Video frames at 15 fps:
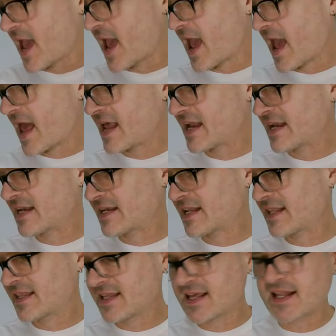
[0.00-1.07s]
And
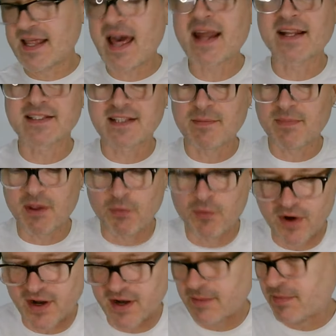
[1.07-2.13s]
th that is something we're
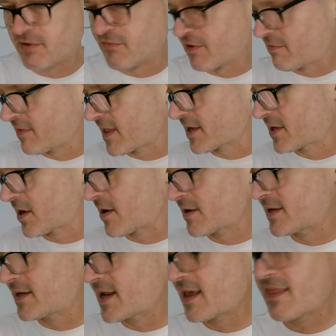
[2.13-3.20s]
going to be reflecting on
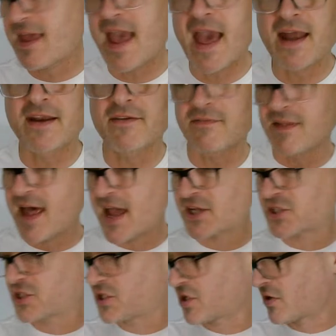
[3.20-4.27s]
today the end of
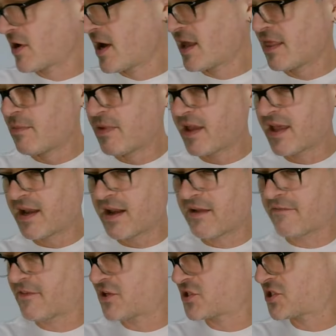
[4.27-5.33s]
last year, the beginning
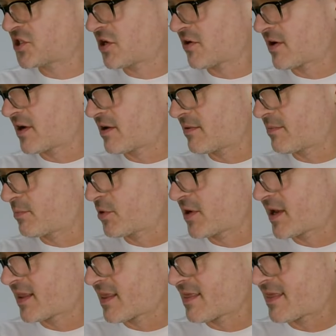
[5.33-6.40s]
of this year, and
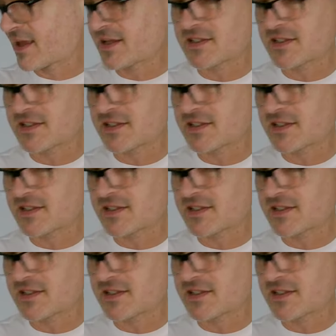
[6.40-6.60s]
putting the things